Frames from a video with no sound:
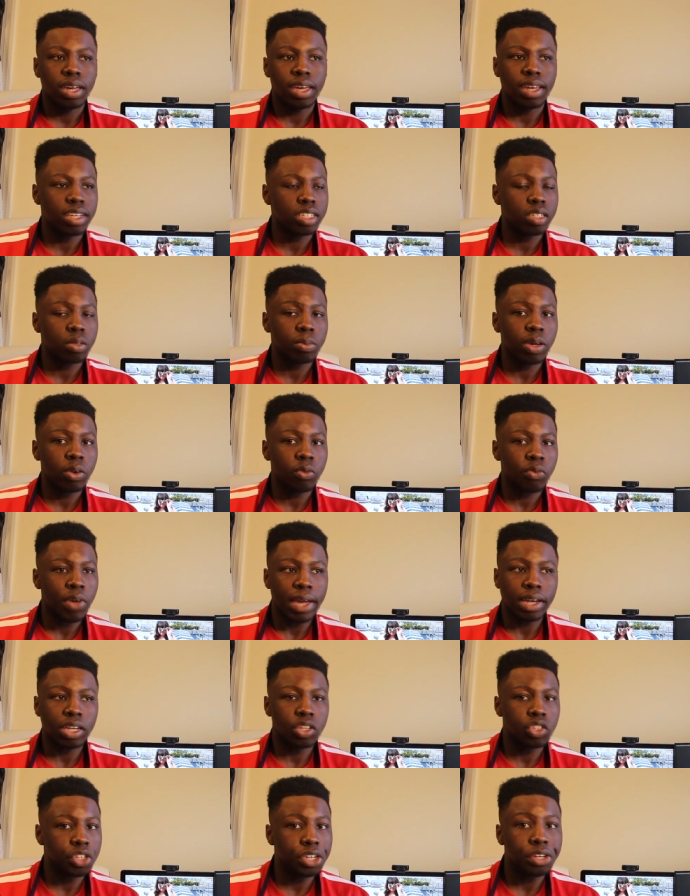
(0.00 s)
And as a matter of
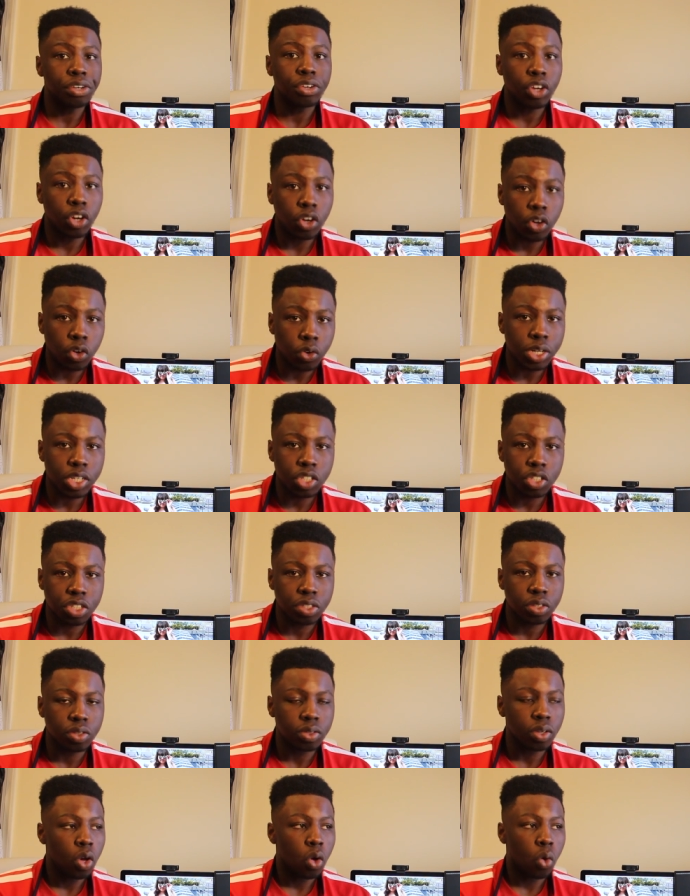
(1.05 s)
fact, she
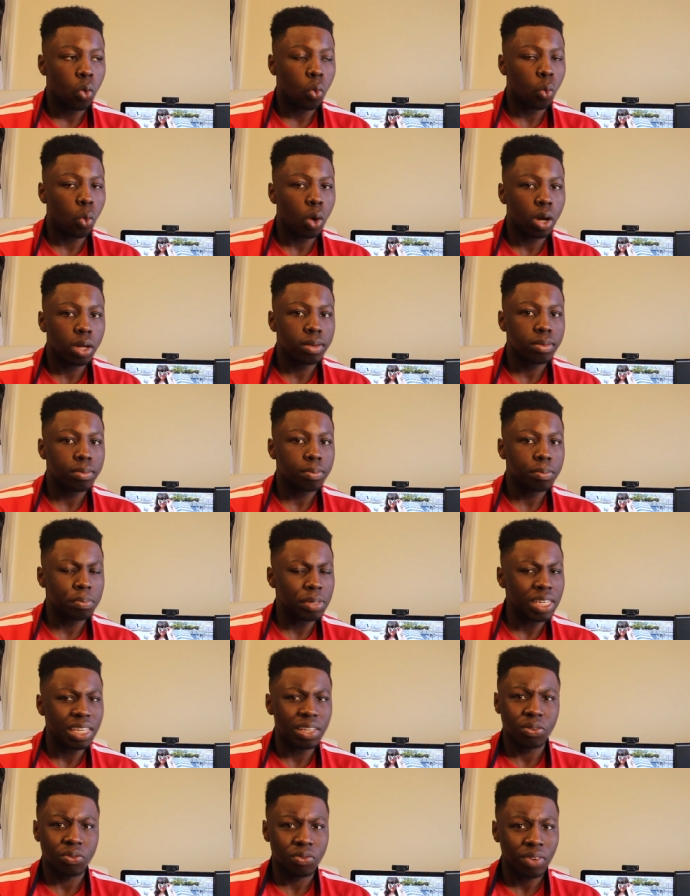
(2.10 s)
encourages one
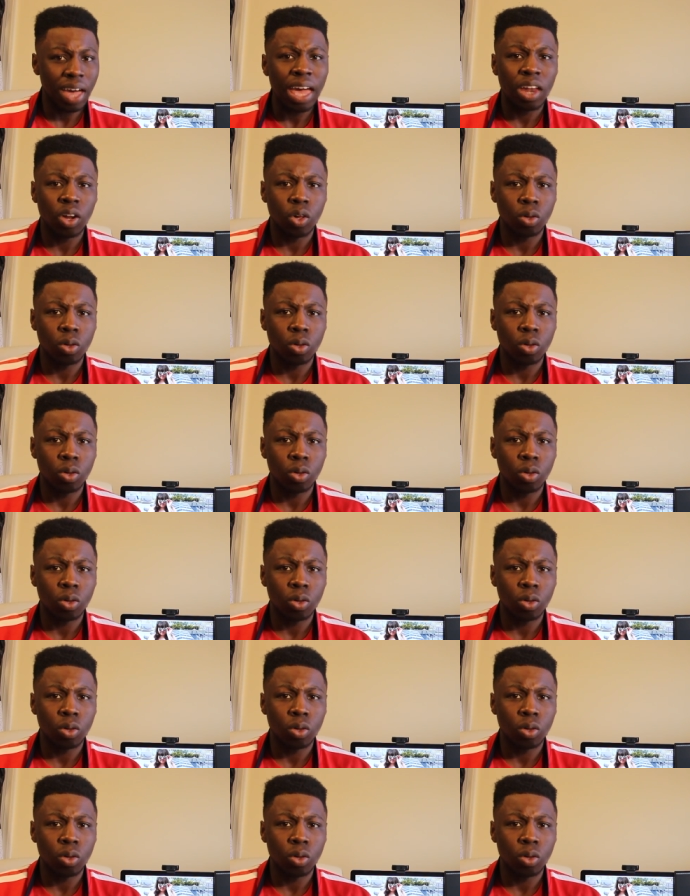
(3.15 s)
being fat